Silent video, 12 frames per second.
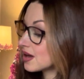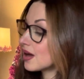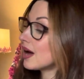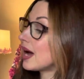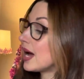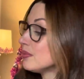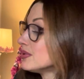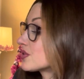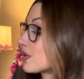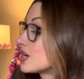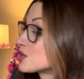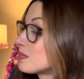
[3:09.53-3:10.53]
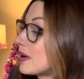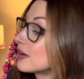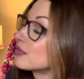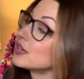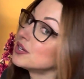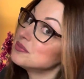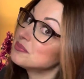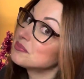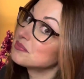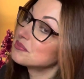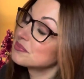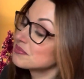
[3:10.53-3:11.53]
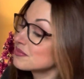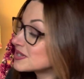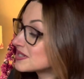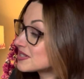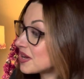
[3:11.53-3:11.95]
I would scratch your back for you, said